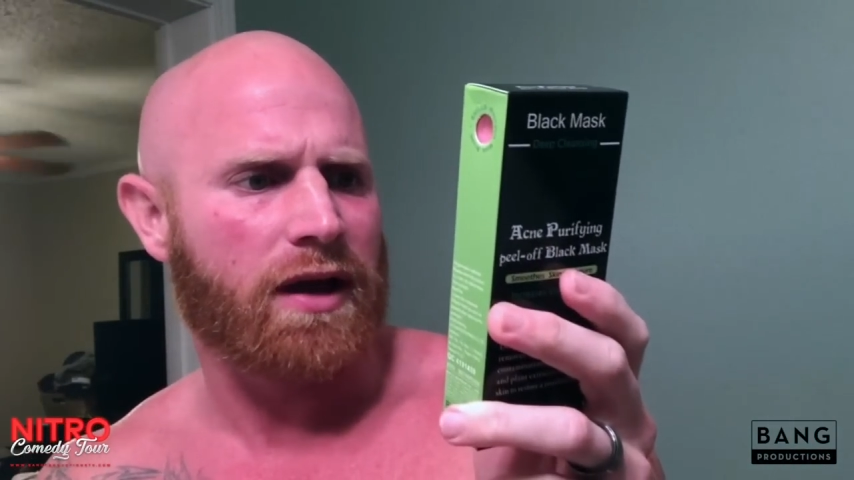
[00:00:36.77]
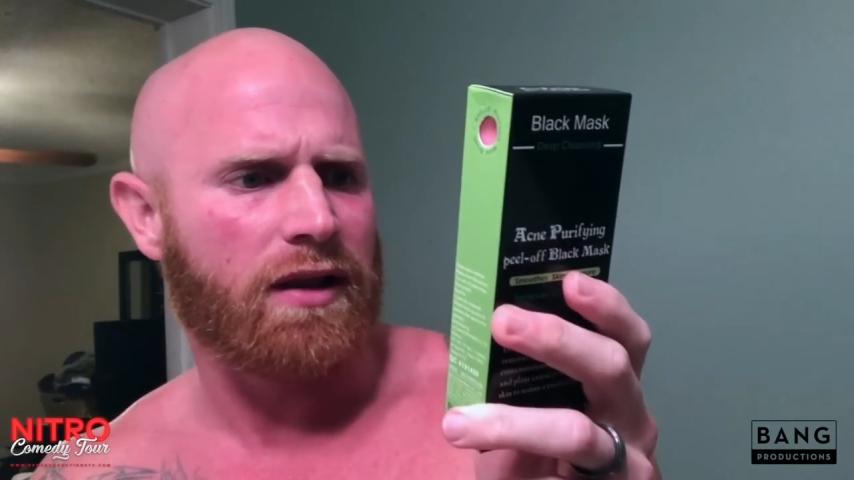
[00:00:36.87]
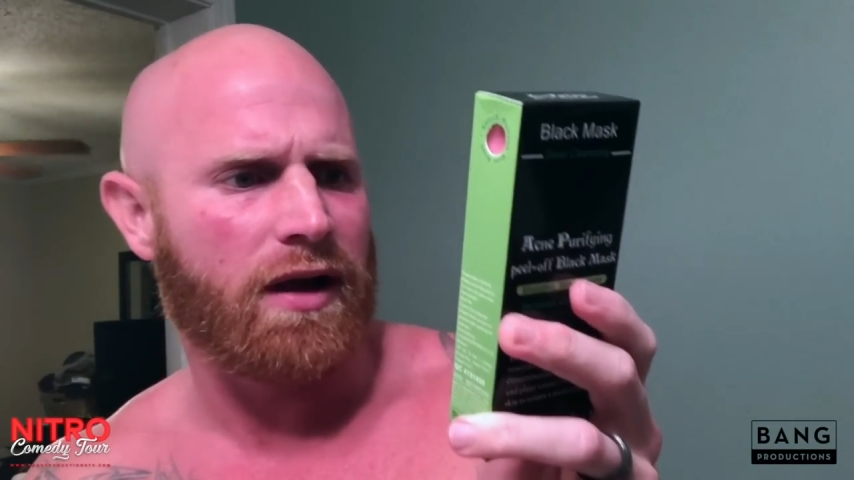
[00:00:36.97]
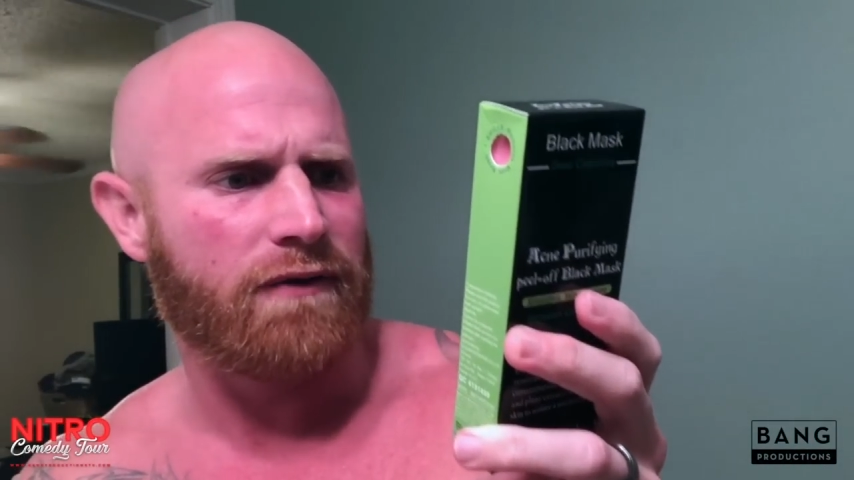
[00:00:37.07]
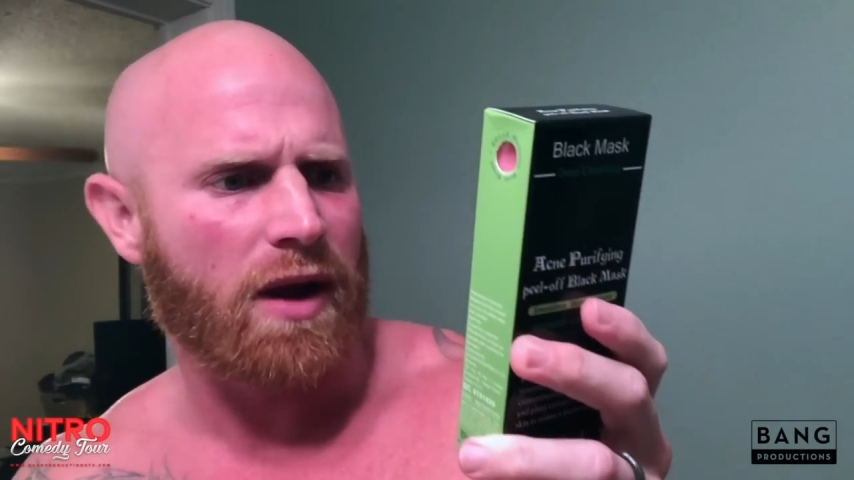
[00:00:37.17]
They
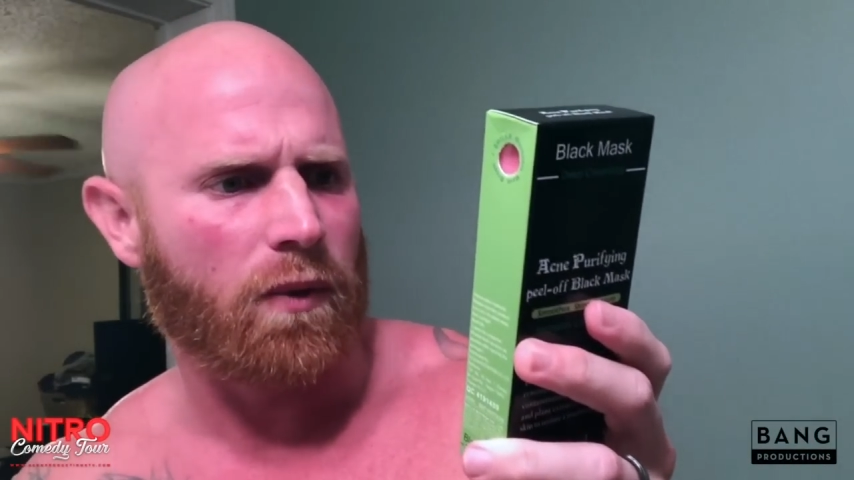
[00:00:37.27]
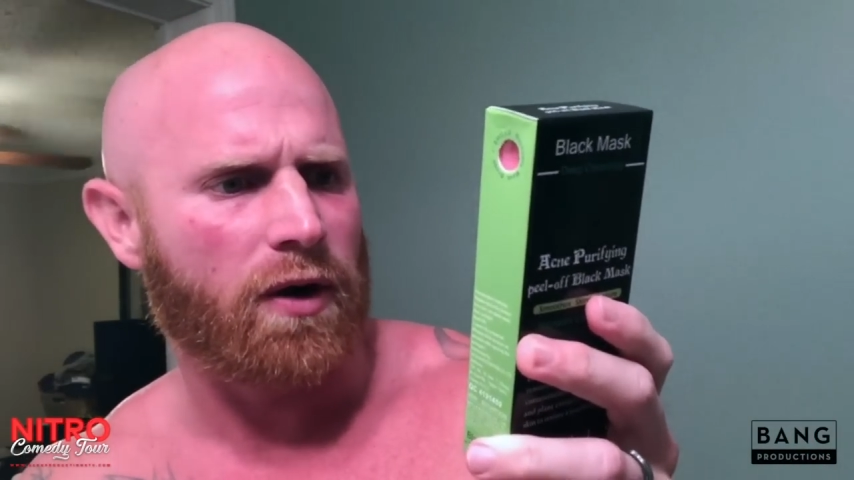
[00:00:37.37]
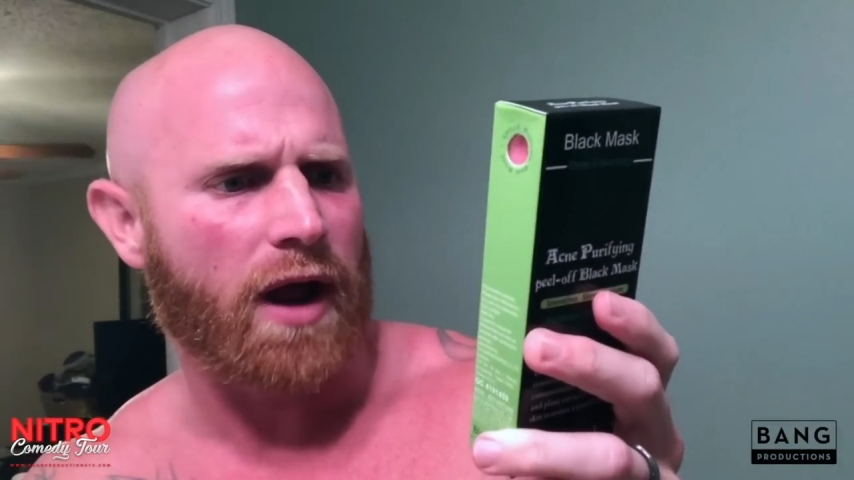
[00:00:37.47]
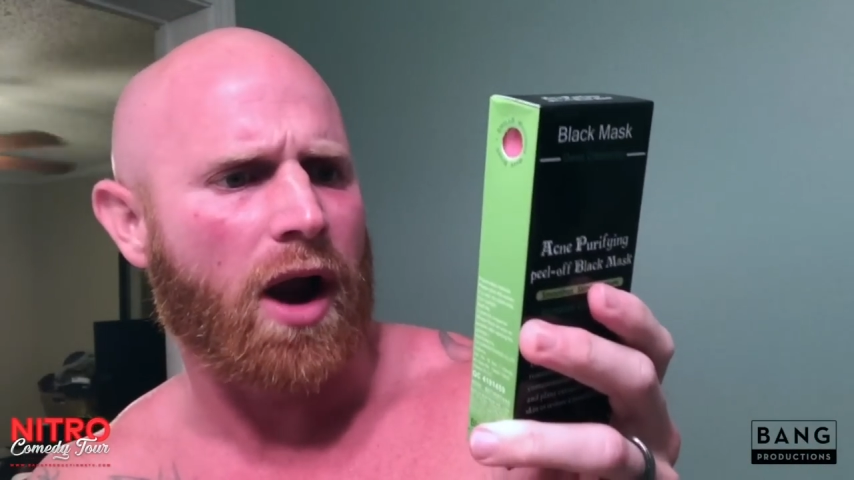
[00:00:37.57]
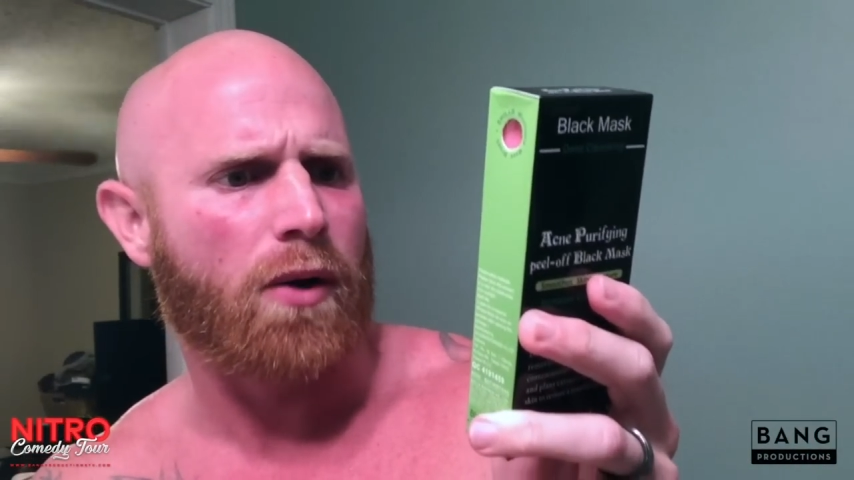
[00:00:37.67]
love that
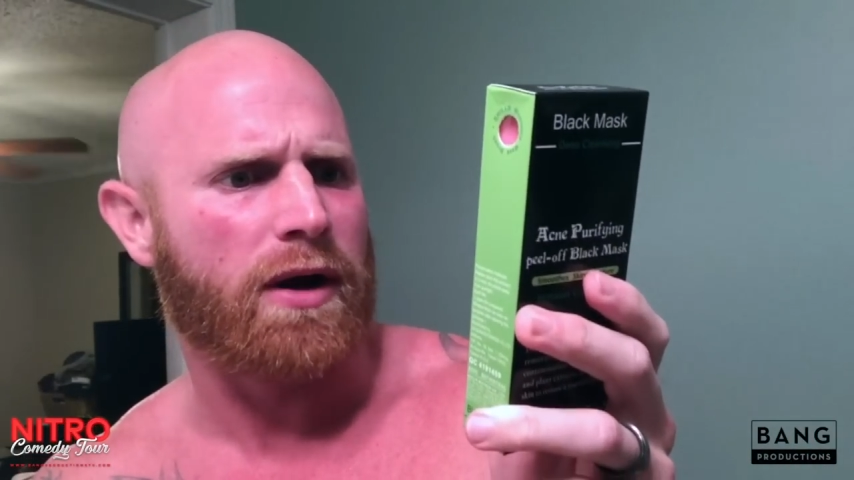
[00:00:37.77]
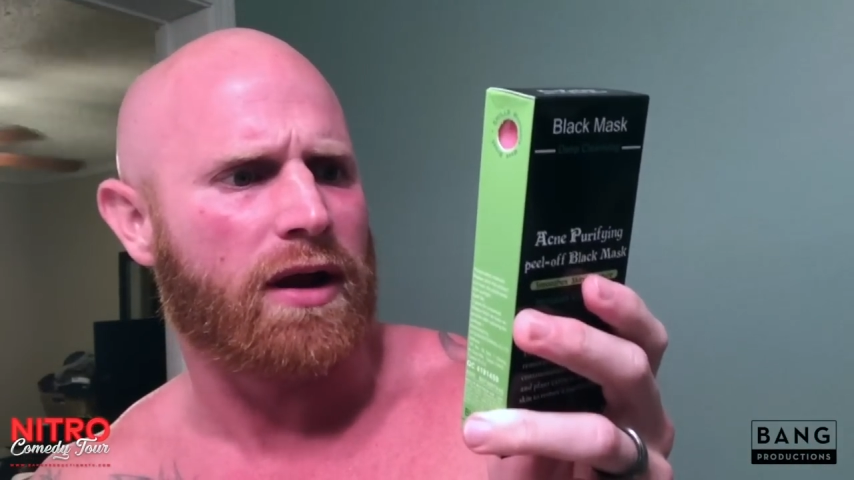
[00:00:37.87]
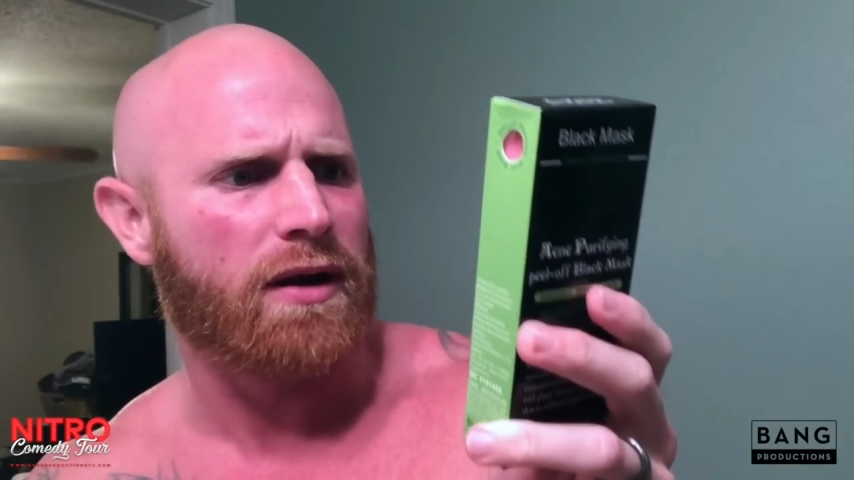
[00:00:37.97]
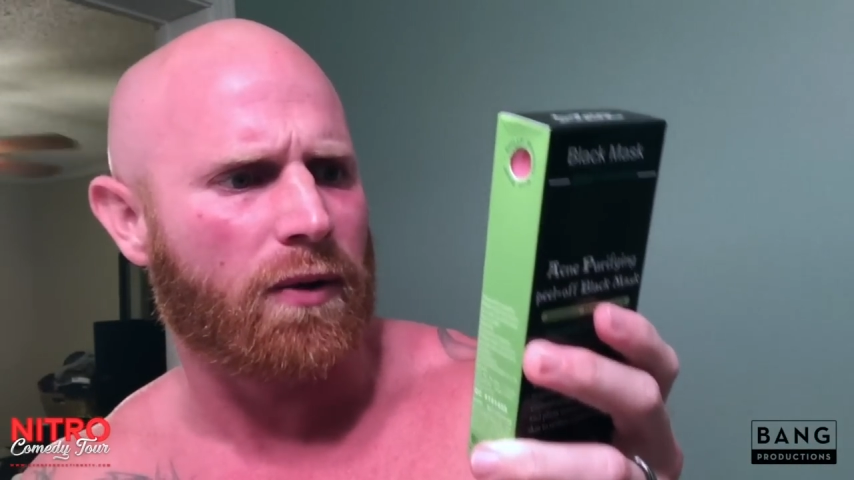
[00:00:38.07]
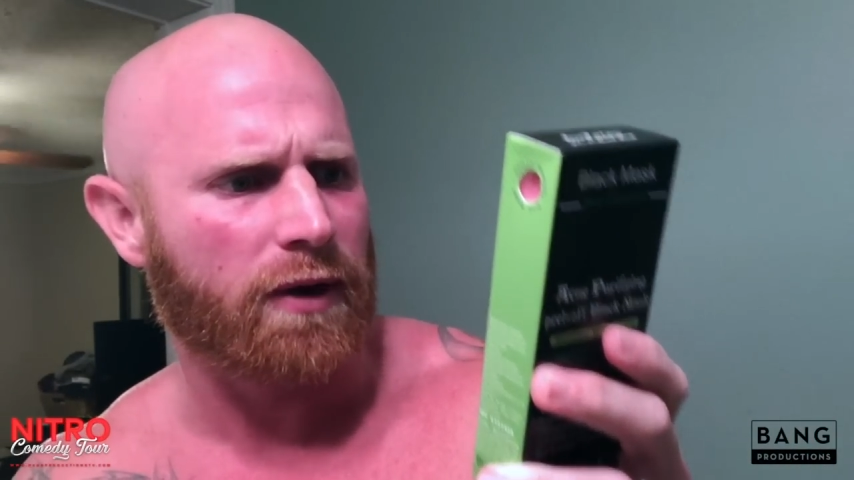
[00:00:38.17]
word
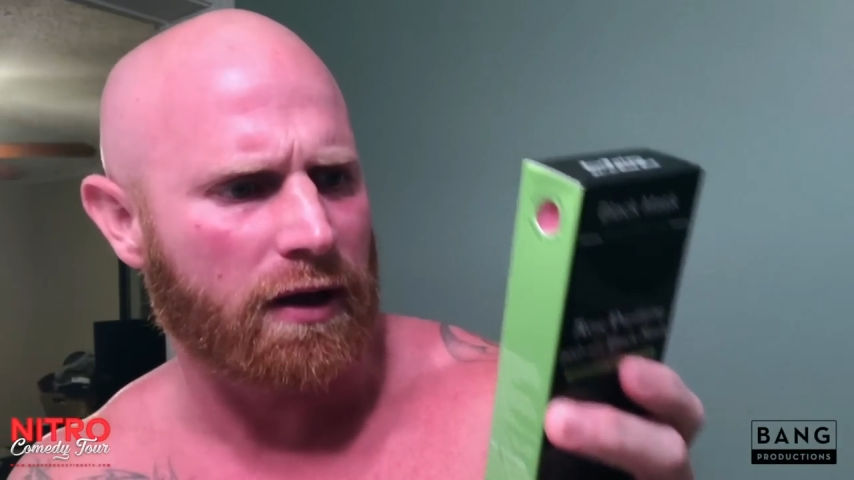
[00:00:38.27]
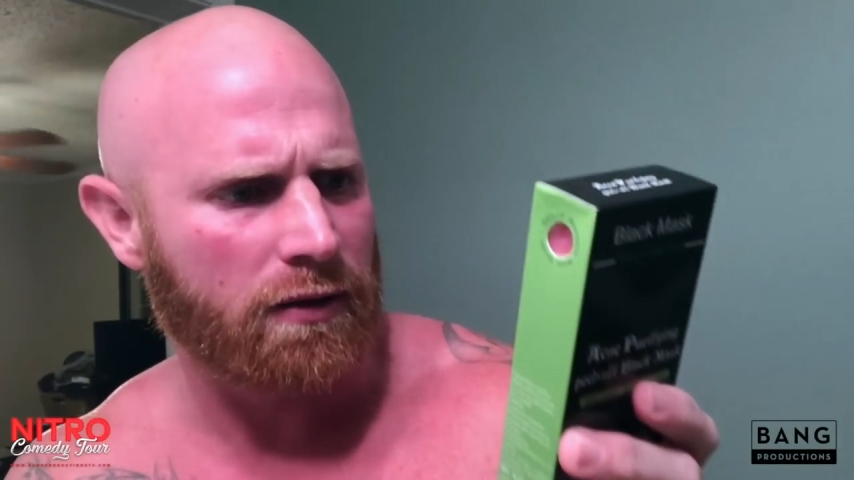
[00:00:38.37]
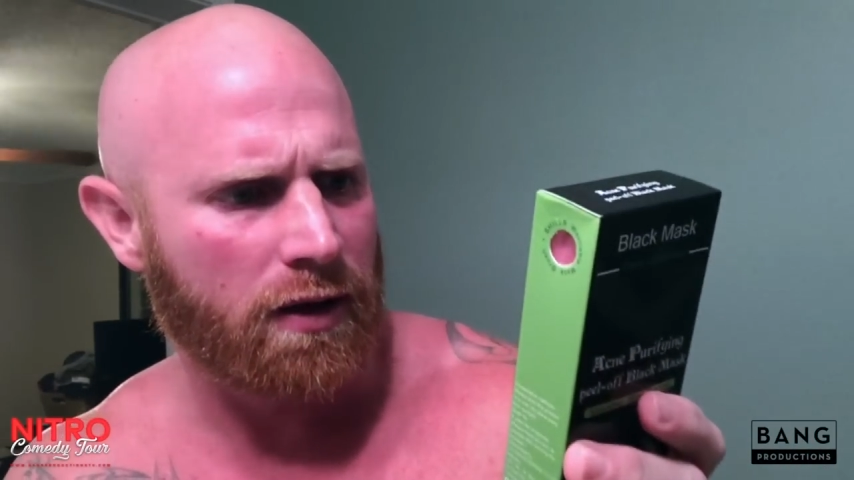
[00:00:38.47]
area, don't they?